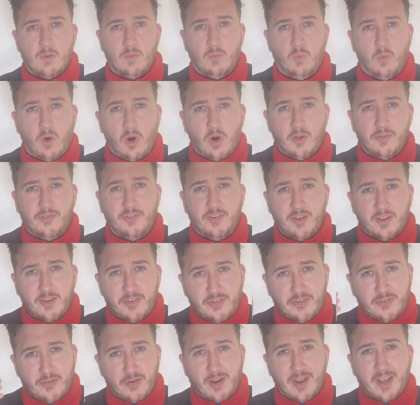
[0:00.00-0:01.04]
What a
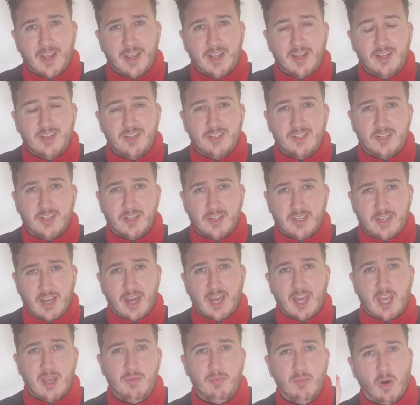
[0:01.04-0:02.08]
strange
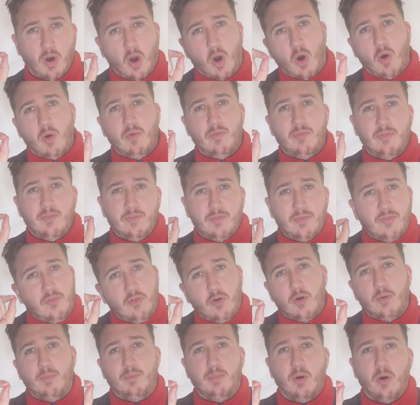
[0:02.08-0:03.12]
game of
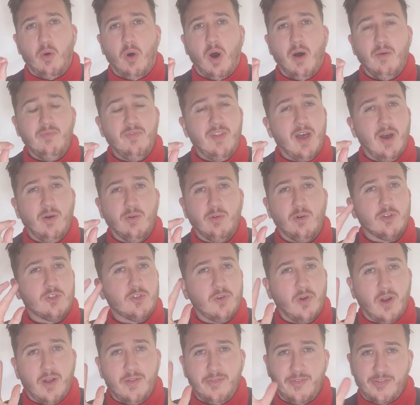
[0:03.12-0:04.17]
football. I've now got to
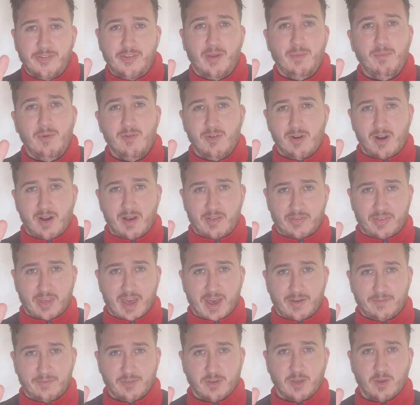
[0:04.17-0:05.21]
try and summarise
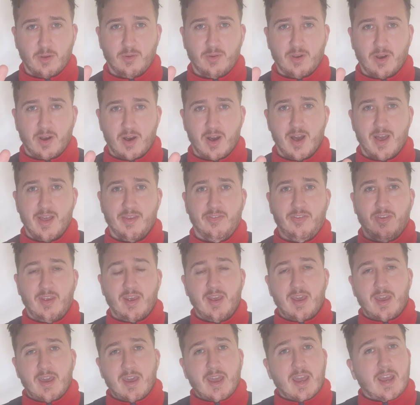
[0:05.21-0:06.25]
that for you guys
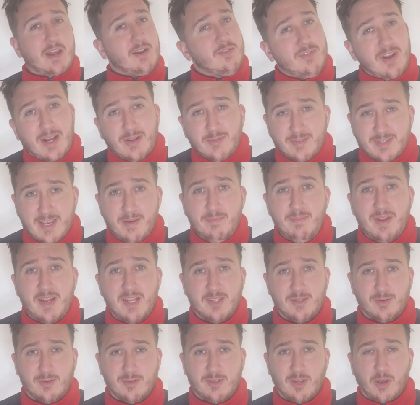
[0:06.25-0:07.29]
in around 10
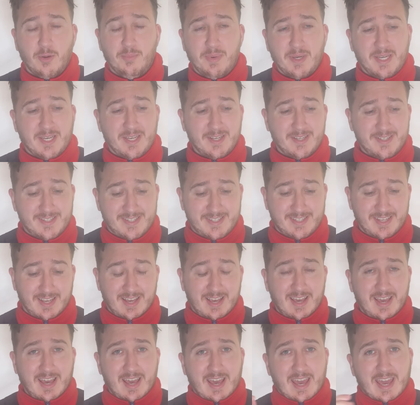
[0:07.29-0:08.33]
minutes or so, because
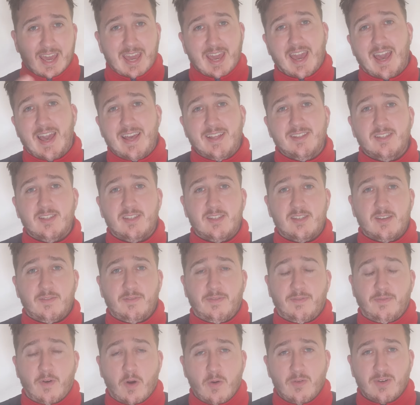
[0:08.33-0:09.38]
it ends
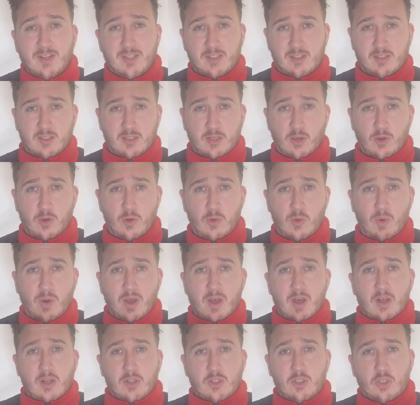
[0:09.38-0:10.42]
Forest 2,
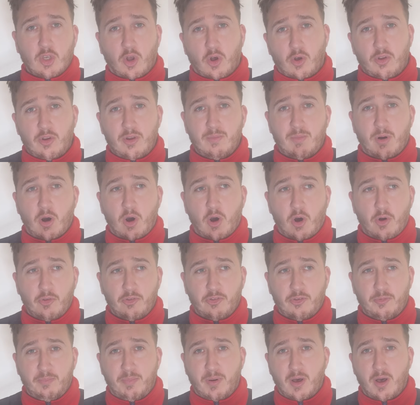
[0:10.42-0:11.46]
Tottenham
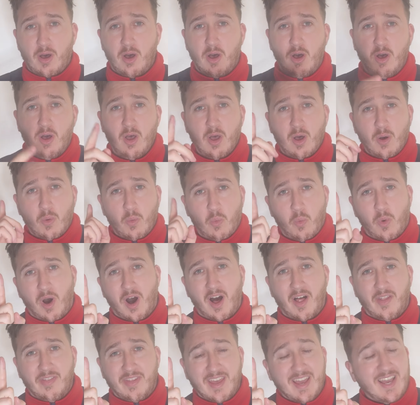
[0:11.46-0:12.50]
Hotspur
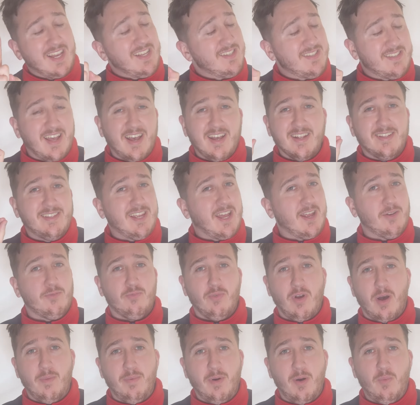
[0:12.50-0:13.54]
1. Is that a dead
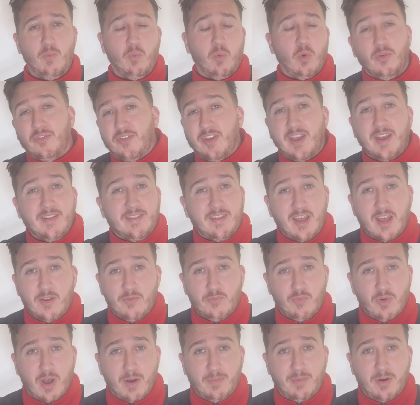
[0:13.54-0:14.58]
rubber? Was it a
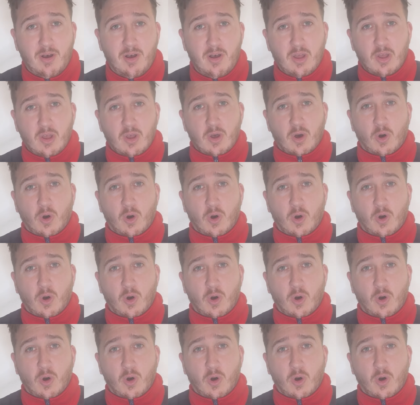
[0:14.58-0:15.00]
dead rubber?